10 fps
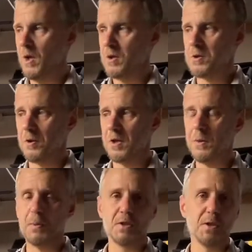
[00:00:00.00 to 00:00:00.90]
So to
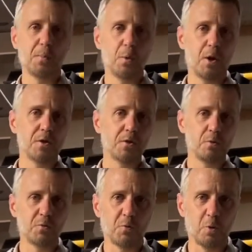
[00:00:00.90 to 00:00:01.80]
keep it simple, I just
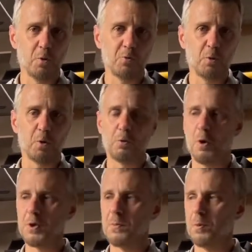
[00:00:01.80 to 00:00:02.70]
use 404
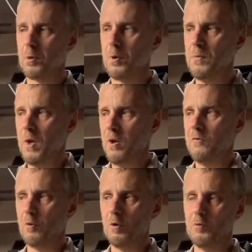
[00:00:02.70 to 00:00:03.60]
across the board.
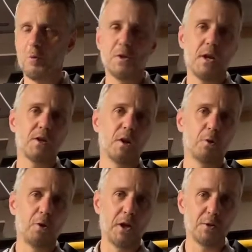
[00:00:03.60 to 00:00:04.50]
404 is actually a little
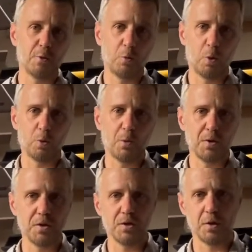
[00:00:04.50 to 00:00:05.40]
nicer to work with.
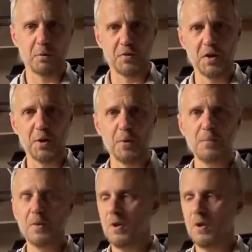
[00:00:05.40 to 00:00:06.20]
It's a little thinner.